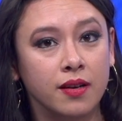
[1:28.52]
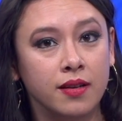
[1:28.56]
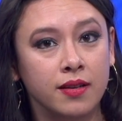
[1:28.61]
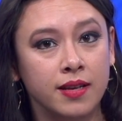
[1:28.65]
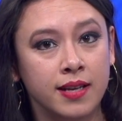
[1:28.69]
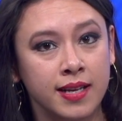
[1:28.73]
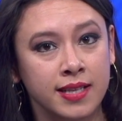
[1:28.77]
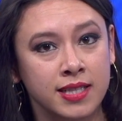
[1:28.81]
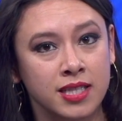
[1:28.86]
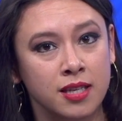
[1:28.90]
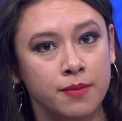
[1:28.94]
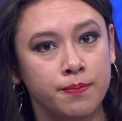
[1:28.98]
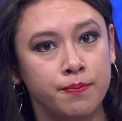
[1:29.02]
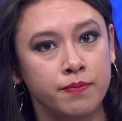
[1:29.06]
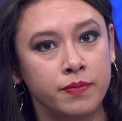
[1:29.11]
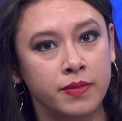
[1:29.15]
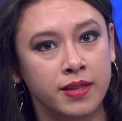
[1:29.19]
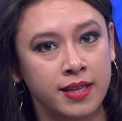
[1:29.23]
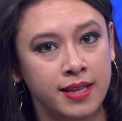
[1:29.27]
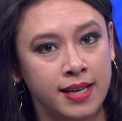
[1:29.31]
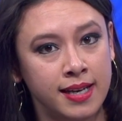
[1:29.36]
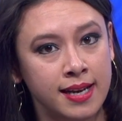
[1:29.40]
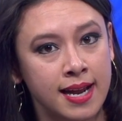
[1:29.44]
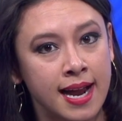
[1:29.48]
it's a,
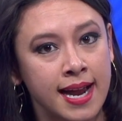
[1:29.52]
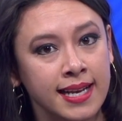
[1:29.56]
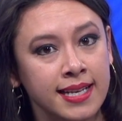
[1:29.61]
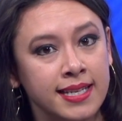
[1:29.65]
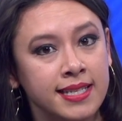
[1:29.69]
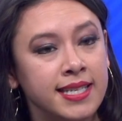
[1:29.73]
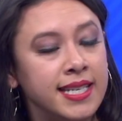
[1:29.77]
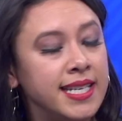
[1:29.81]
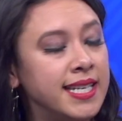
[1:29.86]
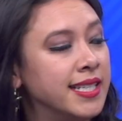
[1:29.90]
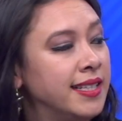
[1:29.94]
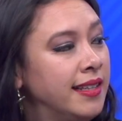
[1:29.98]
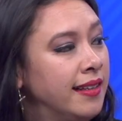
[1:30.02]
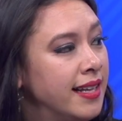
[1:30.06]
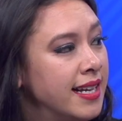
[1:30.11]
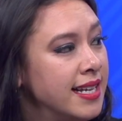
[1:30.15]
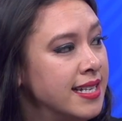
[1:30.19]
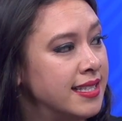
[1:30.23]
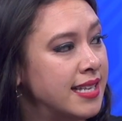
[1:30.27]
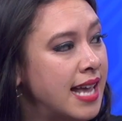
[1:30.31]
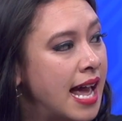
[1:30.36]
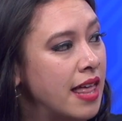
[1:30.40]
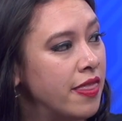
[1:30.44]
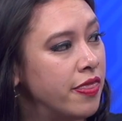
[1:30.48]
the ideal
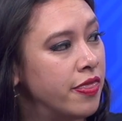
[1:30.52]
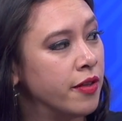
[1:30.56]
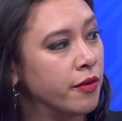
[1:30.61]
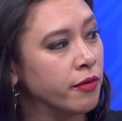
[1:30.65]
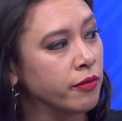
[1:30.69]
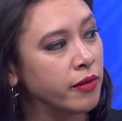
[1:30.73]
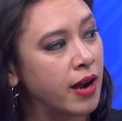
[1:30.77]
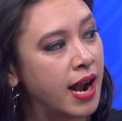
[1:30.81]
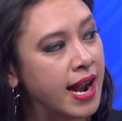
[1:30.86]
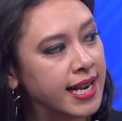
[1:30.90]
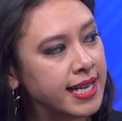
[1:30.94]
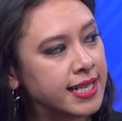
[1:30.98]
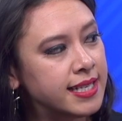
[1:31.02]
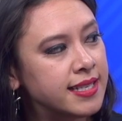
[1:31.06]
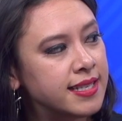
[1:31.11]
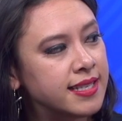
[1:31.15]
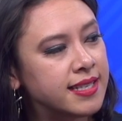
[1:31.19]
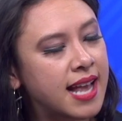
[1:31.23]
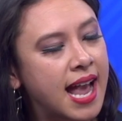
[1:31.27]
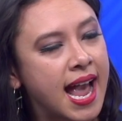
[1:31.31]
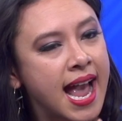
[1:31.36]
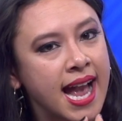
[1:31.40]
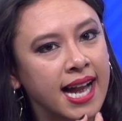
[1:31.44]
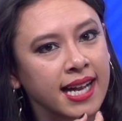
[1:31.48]
is that the rice
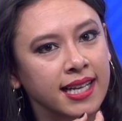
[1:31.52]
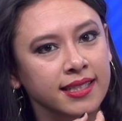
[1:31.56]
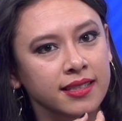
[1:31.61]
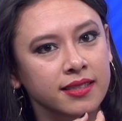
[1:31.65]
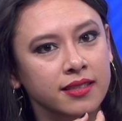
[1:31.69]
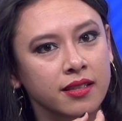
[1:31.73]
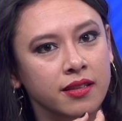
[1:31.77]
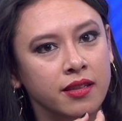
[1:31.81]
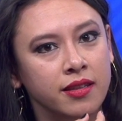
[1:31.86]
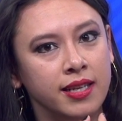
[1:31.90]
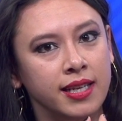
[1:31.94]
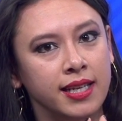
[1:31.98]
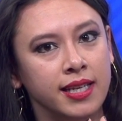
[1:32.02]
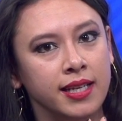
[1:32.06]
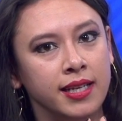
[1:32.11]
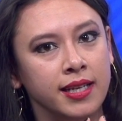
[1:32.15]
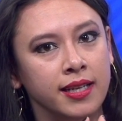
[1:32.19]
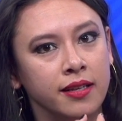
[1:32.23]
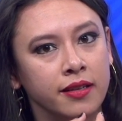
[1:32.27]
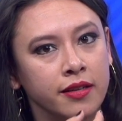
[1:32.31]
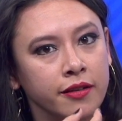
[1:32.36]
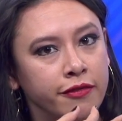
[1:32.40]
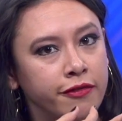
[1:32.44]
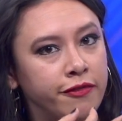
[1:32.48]
and
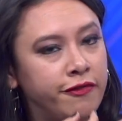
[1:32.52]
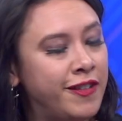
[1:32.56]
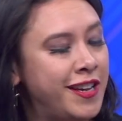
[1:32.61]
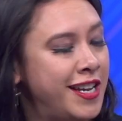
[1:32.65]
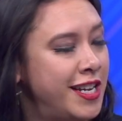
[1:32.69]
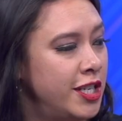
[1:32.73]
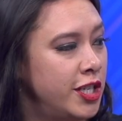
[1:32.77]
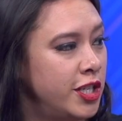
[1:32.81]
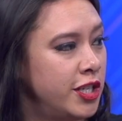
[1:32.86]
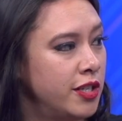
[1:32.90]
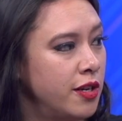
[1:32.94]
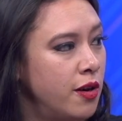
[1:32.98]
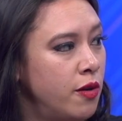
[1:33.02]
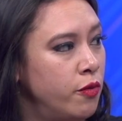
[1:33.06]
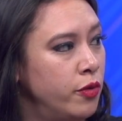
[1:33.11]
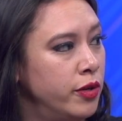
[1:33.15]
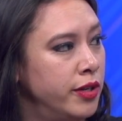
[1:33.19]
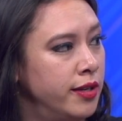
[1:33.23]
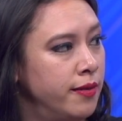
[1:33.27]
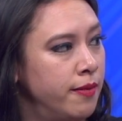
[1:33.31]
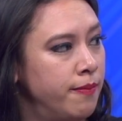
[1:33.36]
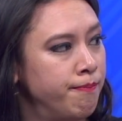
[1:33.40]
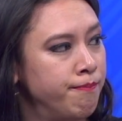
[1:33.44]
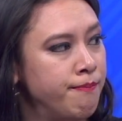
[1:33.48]
the the fish
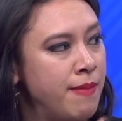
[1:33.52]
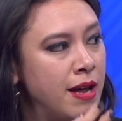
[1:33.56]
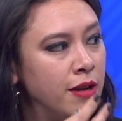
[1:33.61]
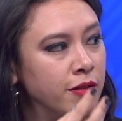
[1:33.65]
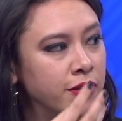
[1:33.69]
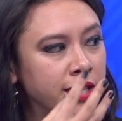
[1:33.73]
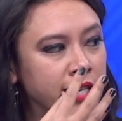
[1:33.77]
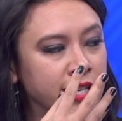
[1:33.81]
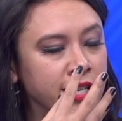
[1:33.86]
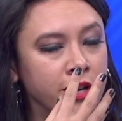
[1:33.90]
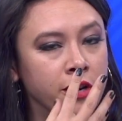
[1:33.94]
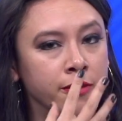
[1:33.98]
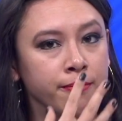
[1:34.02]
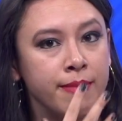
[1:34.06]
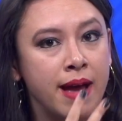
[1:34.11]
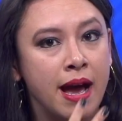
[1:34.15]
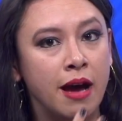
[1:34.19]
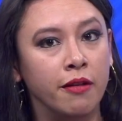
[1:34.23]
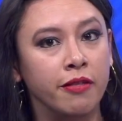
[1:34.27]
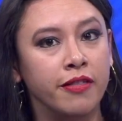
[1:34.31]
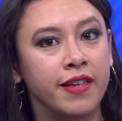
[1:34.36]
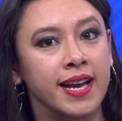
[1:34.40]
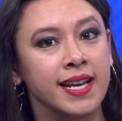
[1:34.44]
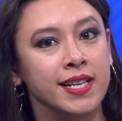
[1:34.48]
would melt in your
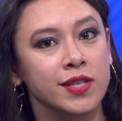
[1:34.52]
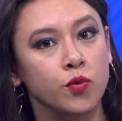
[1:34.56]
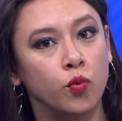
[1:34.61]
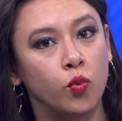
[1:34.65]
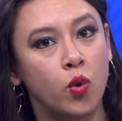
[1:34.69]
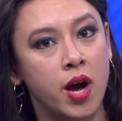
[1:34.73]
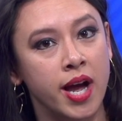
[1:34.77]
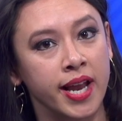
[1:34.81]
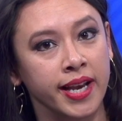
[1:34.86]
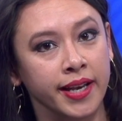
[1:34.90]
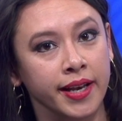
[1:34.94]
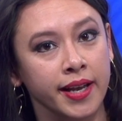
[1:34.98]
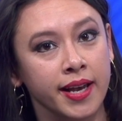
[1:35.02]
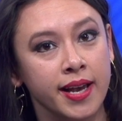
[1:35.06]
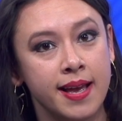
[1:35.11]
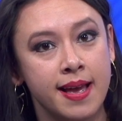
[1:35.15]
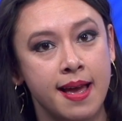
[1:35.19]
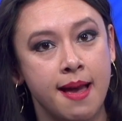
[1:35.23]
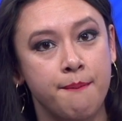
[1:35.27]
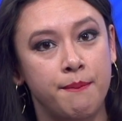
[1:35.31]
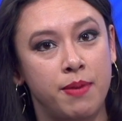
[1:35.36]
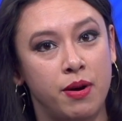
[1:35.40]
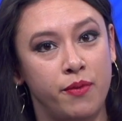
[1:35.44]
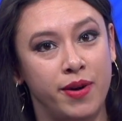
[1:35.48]
mouth as one.
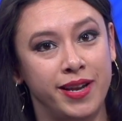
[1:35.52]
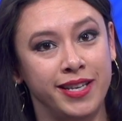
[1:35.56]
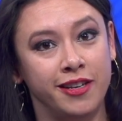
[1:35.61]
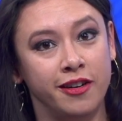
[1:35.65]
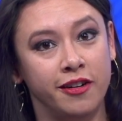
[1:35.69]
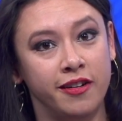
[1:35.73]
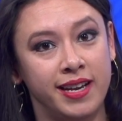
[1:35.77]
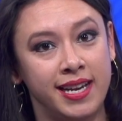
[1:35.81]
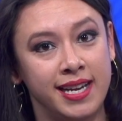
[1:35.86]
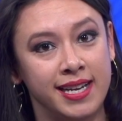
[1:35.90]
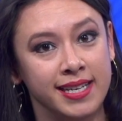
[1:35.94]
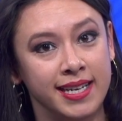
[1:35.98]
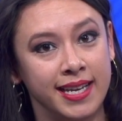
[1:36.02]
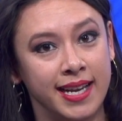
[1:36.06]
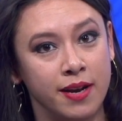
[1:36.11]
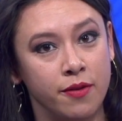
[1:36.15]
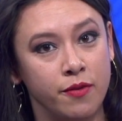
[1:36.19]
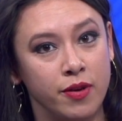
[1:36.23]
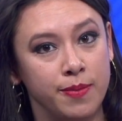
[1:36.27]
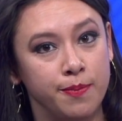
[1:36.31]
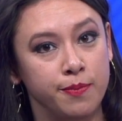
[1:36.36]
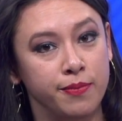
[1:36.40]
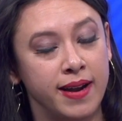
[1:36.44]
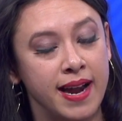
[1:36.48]
But when you're eating
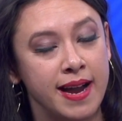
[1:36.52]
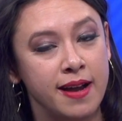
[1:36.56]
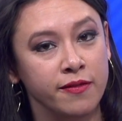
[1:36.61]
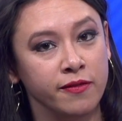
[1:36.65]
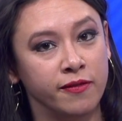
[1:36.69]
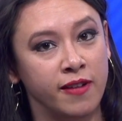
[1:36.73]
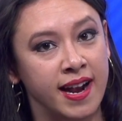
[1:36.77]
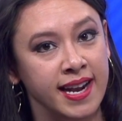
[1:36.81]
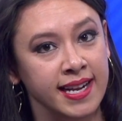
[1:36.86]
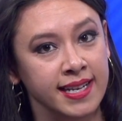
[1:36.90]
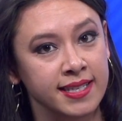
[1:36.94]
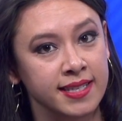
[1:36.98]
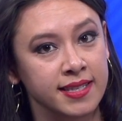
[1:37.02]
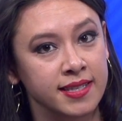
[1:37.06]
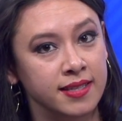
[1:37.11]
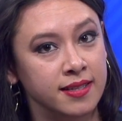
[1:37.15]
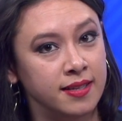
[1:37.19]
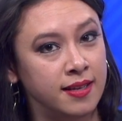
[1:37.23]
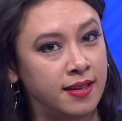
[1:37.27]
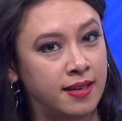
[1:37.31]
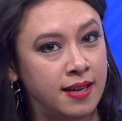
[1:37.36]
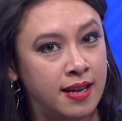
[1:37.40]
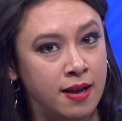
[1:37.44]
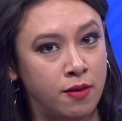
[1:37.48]
with brown rice,
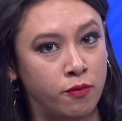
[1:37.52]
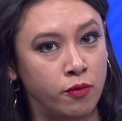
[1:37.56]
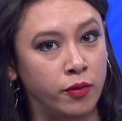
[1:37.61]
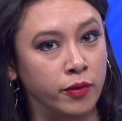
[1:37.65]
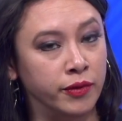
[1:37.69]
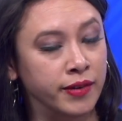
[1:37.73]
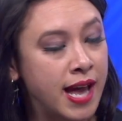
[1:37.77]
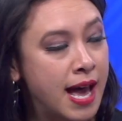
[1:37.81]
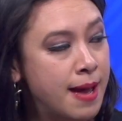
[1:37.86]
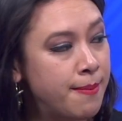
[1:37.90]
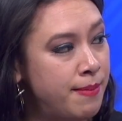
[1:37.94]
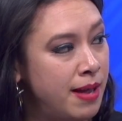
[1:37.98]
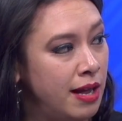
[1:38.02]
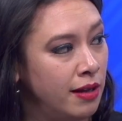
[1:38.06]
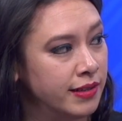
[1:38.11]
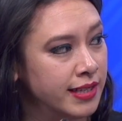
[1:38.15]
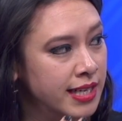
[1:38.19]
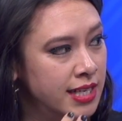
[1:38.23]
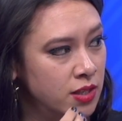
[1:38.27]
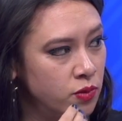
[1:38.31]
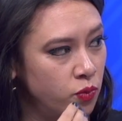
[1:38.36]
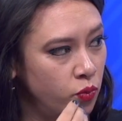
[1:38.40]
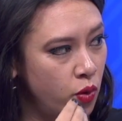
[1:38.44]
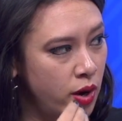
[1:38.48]
it will not melt
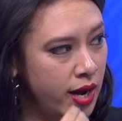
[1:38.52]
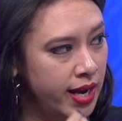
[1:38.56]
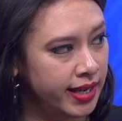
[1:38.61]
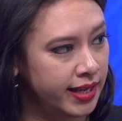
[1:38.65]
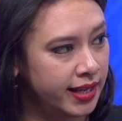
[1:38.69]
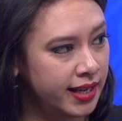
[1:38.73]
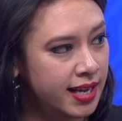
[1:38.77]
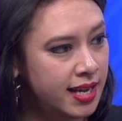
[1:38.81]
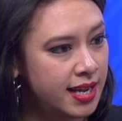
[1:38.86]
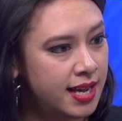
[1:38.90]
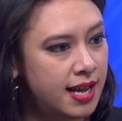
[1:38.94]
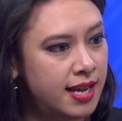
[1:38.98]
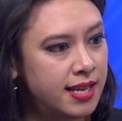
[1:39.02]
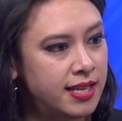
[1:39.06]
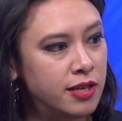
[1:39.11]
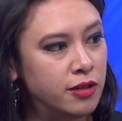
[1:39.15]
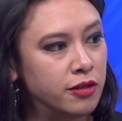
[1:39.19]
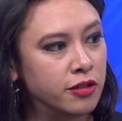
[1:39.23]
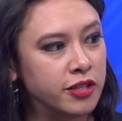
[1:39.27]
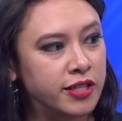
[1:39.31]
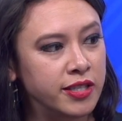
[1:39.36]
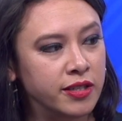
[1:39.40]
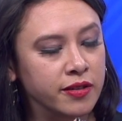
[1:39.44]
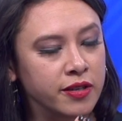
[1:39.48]
as one. You're
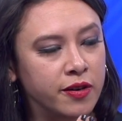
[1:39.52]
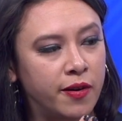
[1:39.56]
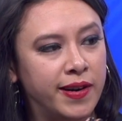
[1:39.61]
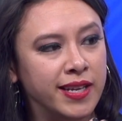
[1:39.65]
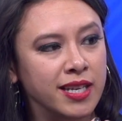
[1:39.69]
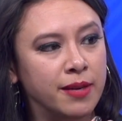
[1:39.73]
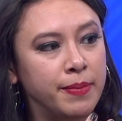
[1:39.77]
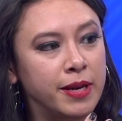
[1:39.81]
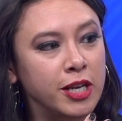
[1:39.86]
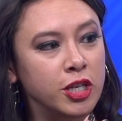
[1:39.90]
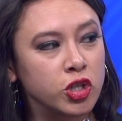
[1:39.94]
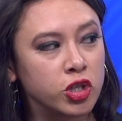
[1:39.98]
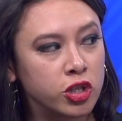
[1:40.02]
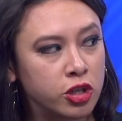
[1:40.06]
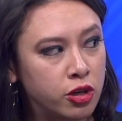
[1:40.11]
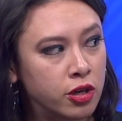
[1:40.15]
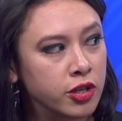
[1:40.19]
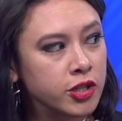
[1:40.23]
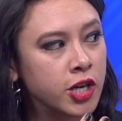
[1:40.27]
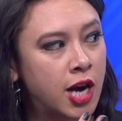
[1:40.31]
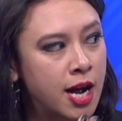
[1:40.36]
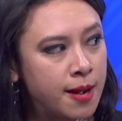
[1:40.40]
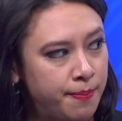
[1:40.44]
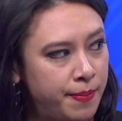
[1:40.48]
still going to be ch-
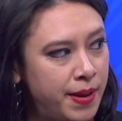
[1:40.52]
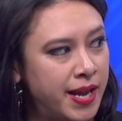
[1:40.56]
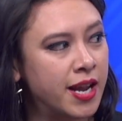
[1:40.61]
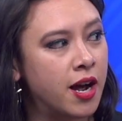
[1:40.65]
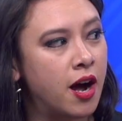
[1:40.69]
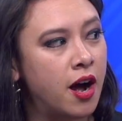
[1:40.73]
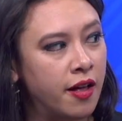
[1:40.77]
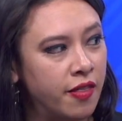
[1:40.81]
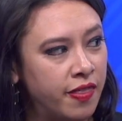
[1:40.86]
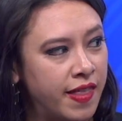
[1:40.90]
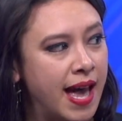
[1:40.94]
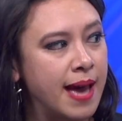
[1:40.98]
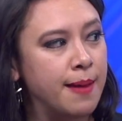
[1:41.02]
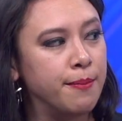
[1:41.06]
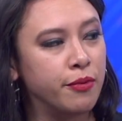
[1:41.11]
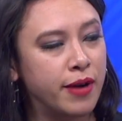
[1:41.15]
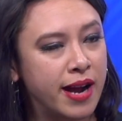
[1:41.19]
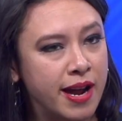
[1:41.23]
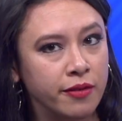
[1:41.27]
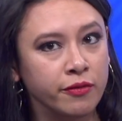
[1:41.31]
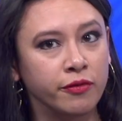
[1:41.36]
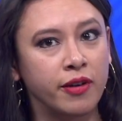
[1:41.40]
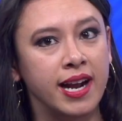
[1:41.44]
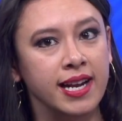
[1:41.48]
chomping on that
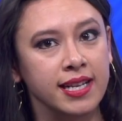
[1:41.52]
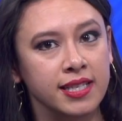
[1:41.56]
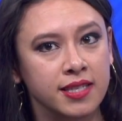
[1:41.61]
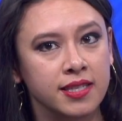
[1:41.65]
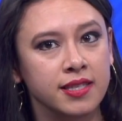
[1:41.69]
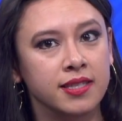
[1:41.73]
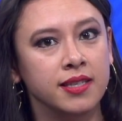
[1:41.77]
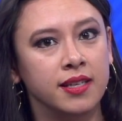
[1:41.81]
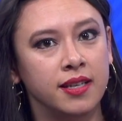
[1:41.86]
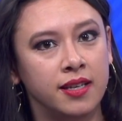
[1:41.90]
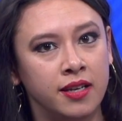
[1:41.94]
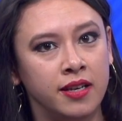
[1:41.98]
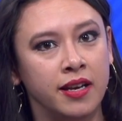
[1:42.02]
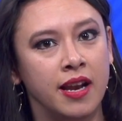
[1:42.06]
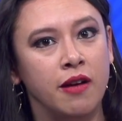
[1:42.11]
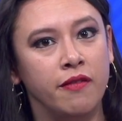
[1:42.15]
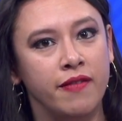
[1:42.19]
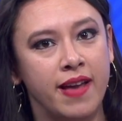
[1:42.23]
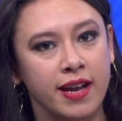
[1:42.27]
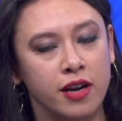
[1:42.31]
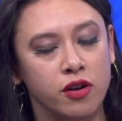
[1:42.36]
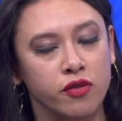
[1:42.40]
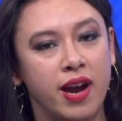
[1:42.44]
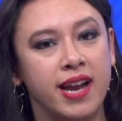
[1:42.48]
brown mm-hmm. rice, mm-hmm, you know, mm-hmm,
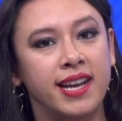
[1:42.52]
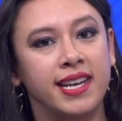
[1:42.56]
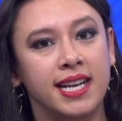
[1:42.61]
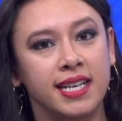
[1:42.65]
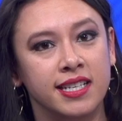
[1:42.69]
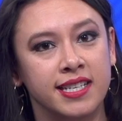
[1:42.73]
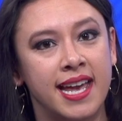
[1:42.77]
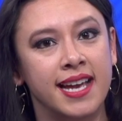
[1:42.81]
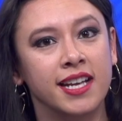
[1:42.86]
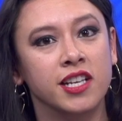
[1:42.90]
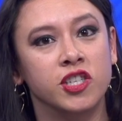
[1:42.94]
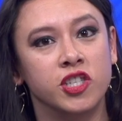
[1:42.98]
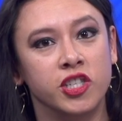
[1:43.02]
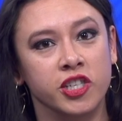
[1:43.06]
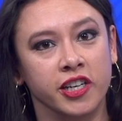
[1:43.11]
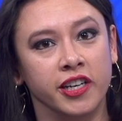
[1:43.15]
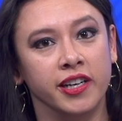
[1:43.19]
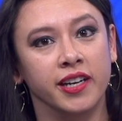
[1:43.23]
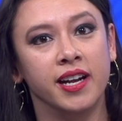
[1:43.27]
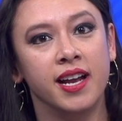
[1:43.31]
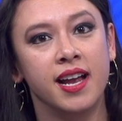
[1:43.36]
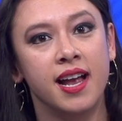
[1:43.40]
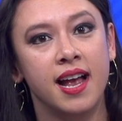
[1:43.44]
that mm-hmm. grainy texture